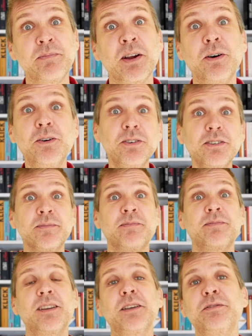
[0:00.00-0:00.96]
Or
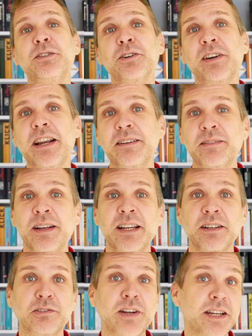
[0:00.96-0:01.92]
if you're a
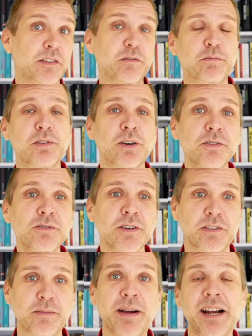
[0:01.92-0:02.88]
creative pro
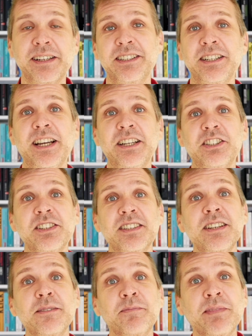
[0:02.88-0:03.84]
or a marketing
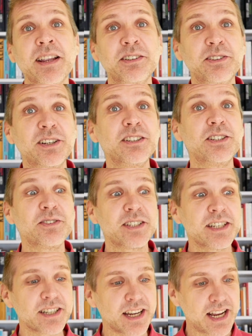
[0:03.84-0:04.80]
agency, you can use
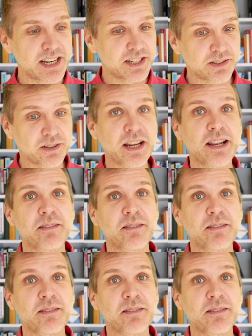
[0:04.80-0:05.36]
it to